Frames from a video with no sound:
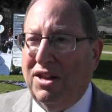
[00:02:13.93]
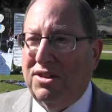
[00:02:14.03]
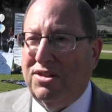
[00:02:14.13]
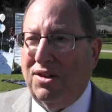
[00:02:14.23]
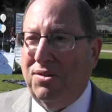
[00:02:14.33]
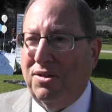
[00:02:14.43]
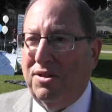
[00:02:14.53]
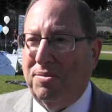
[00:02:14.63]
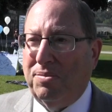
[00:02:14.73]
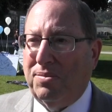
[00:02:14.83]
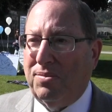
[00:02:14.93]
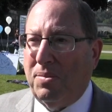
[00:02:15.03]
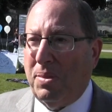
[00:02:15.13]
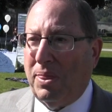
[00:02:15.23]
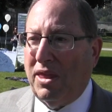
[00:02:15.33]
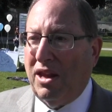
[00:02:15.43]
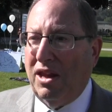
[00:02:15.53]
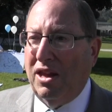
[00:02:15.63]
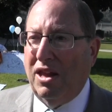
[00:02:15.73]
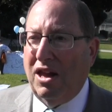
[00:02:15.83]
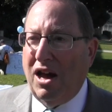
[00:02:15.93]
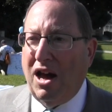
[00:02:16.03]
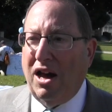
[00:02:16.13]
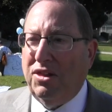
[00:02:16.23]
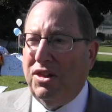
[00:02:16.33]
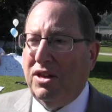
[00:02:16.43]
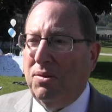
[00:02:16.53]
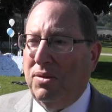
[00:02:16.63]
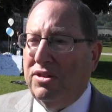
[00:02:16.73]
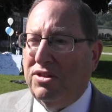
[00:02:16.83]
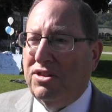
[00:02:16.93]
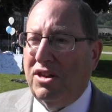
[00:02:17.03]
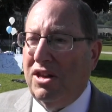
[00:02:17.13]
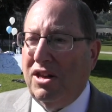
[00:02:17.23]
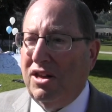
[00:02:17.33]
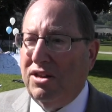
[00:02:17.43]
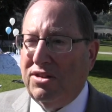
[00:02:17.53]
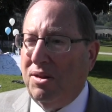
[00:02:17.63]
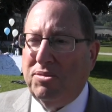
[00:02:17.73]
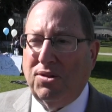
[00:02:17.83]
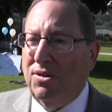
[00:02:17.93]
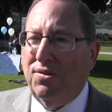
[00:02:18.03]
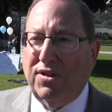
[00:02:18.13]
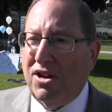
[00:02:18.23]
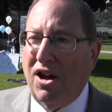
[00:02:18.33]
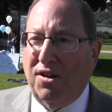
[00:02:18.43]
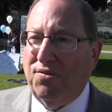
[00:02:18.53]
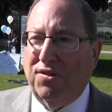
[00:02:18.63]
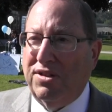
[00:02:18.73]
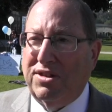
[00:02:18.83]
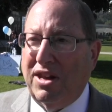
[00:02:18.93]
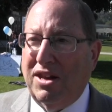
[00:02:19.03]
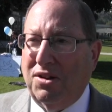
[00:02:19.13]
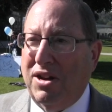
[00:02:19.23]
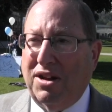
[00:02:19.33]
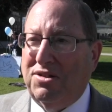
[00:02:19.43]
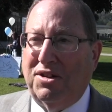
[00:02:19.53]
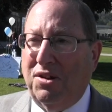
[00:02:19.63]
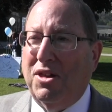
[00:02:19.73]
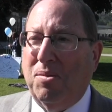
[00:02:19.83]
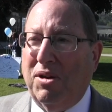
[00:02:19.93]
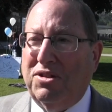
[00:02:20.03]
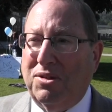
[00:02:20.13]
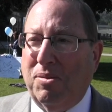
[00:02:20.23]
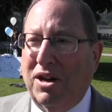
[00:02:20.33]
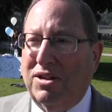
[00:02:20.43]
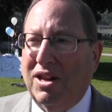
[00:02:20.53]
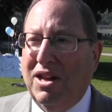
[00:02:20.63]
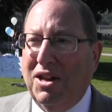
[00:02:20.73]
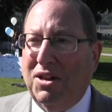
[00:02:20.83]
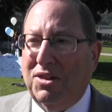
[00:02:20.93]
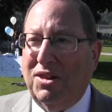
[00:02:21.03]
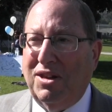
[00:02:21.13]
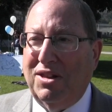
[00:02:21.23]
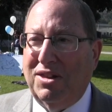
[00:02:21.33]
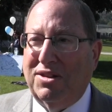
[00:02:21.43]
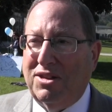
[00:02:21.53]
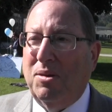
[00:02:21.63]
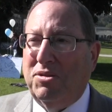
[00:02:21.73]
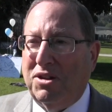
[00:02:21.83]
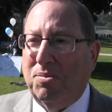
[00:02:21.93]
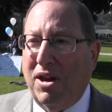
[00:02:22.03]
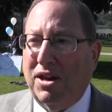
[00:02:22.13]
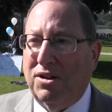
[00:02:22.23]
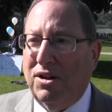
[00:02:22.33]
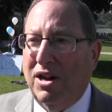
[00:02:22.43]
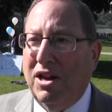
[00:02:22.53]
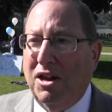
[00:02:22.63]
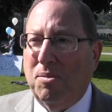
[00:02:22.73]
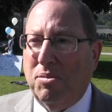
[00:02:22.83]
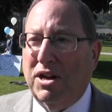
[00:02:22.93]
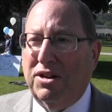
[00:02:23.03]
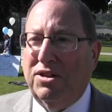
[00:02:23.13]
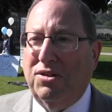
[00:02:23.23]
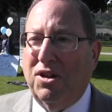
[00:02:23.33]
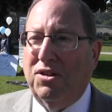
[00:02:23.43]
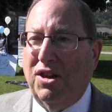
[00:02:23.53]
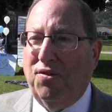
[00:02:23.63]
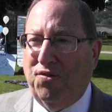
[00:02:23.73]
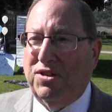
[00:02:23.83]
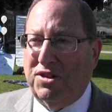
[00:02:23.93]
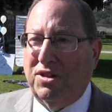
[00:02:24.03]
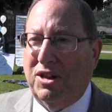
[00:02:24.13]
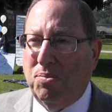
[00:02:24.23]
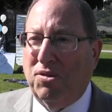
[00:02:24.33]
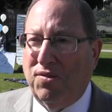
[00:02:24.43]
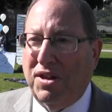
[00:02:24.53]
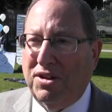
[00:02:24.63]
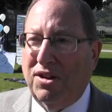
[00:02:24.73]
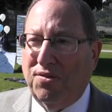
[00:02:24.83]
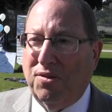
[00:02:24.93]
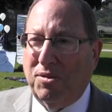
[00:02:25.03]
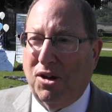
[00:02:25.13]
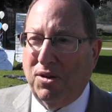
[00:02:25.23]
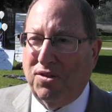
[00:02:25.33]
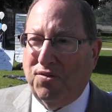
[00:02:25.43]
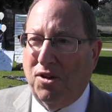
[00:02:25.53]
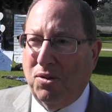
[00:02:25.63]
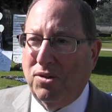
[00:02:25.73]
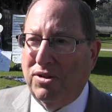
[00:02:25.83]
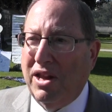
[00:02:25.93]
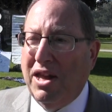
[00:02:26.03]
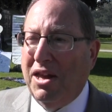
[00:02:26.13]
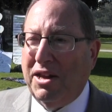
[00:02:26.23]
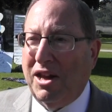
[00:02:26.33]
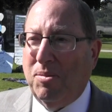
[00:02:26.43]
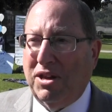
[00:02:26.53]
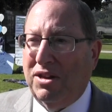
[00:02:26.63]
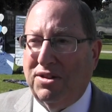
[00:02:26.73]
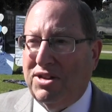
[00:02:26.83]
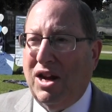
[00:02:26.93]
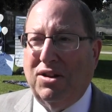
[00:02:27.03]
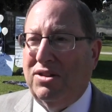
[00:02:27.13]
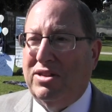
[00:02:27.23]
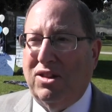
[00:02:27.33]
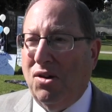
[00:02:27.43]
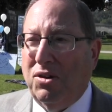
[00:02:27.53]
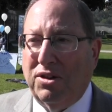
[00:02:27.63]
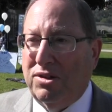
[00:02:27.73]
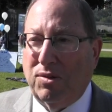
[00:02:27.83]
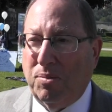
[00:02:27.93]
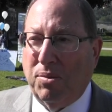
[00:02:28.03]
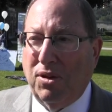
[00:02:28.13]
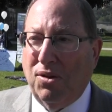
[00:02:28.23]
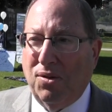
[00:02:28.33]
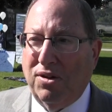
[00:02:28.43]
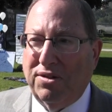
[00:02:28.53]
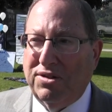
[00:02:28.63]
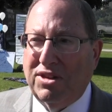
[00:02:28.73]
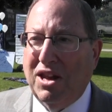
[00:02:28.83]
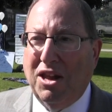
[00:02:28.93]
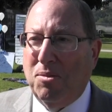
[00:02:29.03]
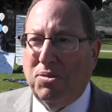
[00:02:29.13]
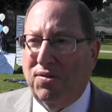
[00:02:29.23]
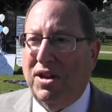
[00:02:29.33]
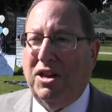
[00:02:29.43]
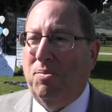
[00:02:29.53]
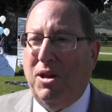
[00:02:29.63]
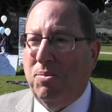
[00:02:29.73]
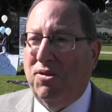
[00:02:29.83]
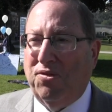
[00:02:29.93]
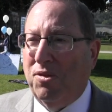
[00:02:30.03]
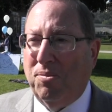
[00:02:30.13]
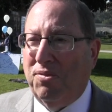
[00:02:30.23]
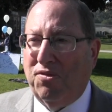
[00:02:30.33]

You mean a lecture or a talk on campus? I think it was some sort of a conference. I don't actually know that much about the subject matter, but I do know they physically prevented it from going forward, coming in shouting slogans with bullhorns, preventing people from